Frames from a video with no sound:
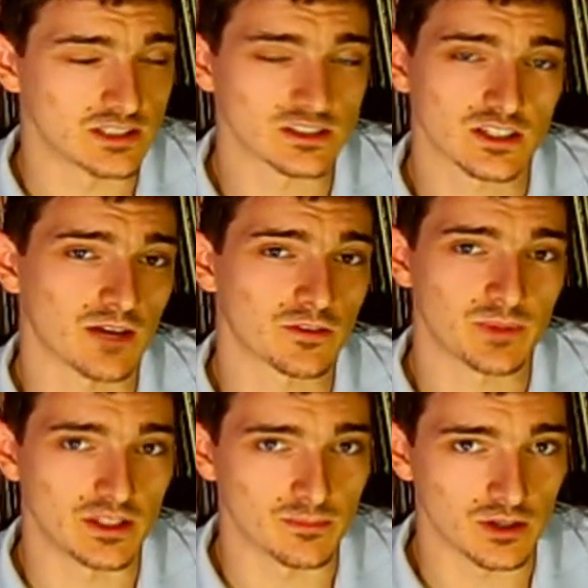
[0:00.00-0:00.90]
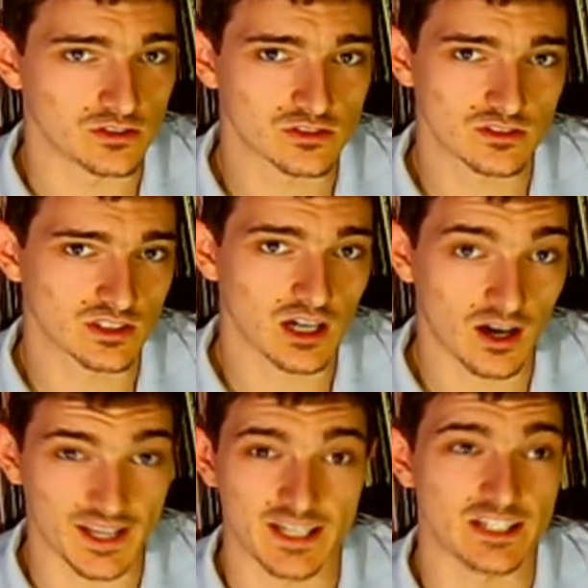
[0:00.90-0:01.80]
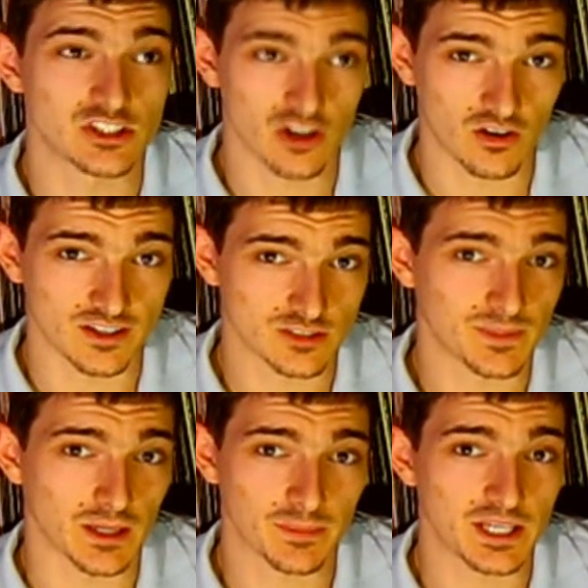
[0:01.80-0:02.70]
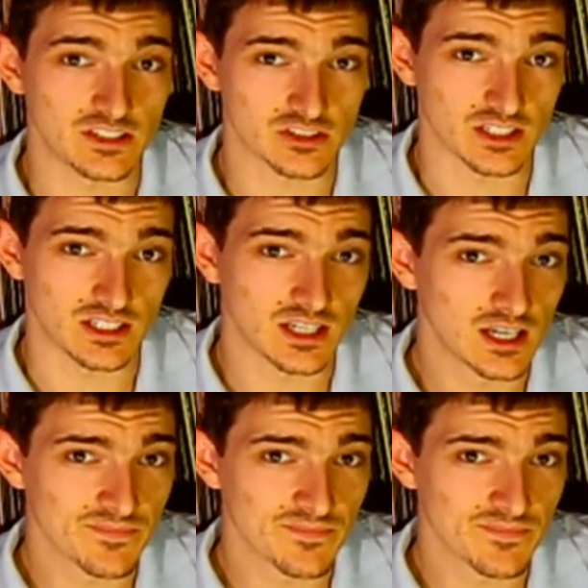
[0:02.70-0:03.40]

It doesn't have to be the most cutting edge, high spec PC.